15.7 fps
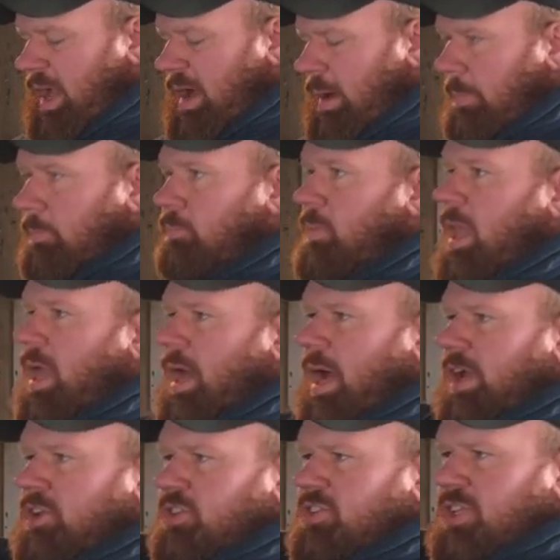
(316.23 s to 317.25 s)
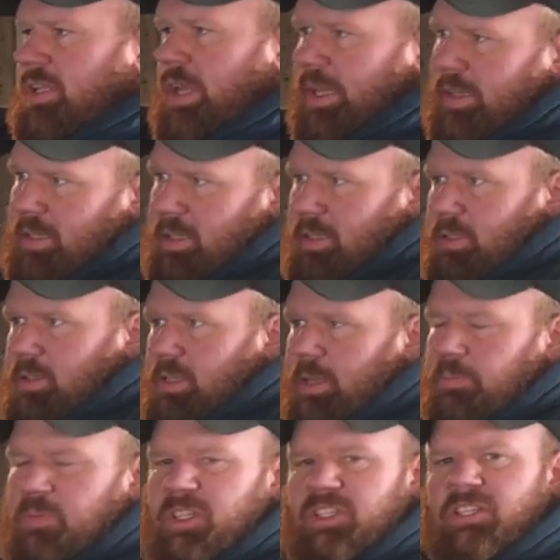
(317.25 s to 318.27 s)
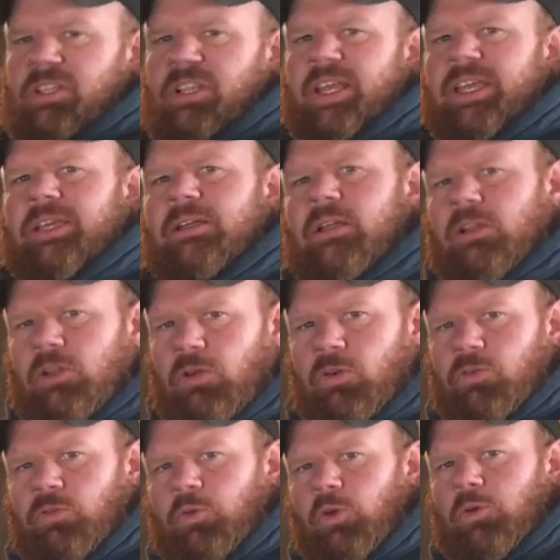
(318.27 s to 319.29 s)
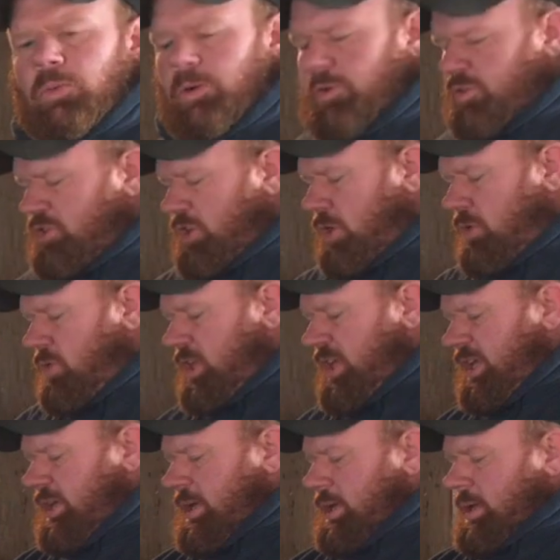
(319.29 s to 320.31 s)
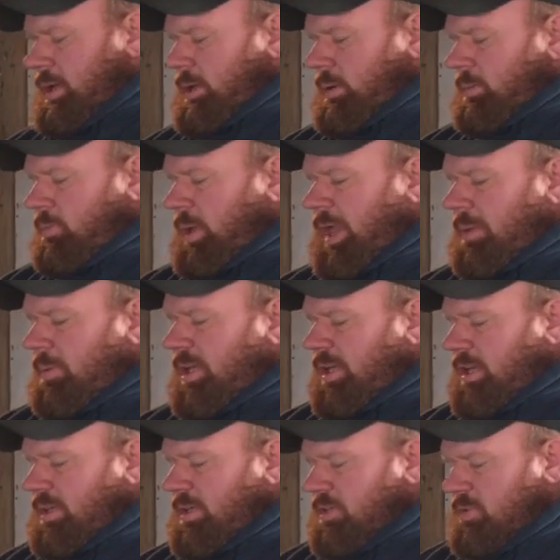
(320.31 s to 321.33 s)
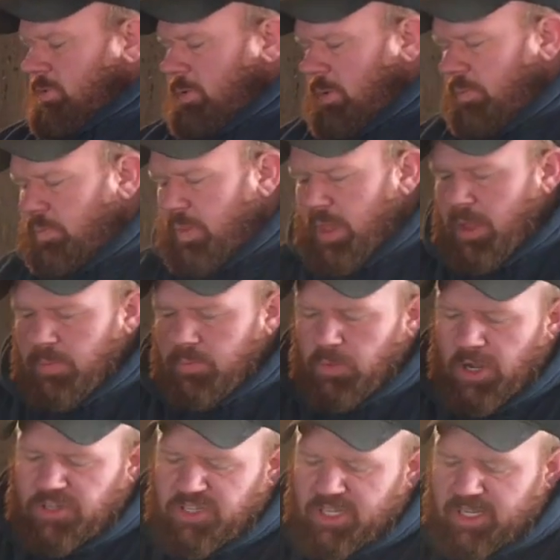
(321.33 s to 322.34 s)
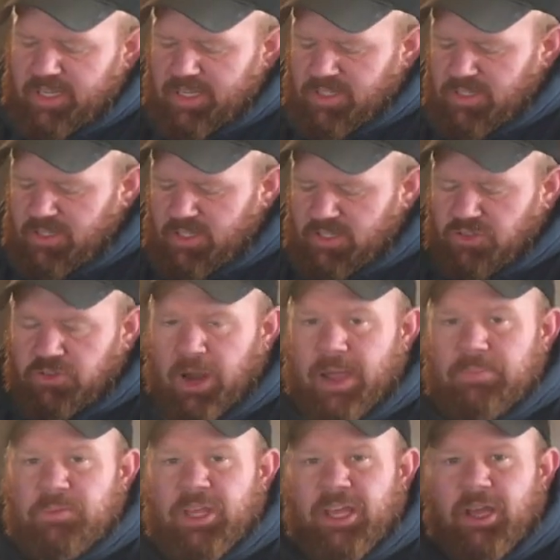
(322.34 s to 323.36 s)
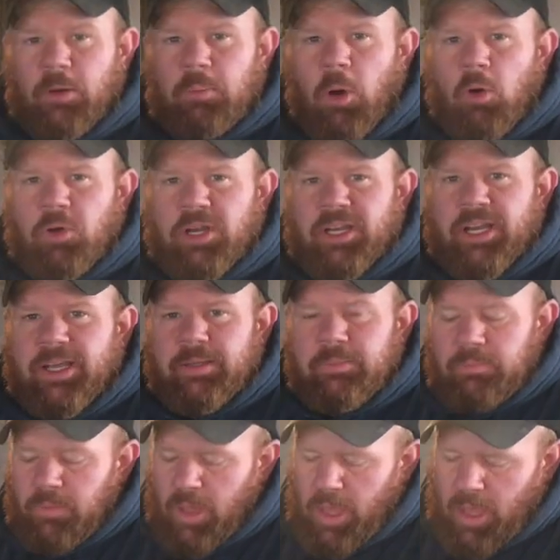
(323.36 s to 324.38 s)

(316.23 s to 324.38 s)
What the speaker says: I usually like to tip the sling a little forward so the baby is pressing against the strap to help hold it in.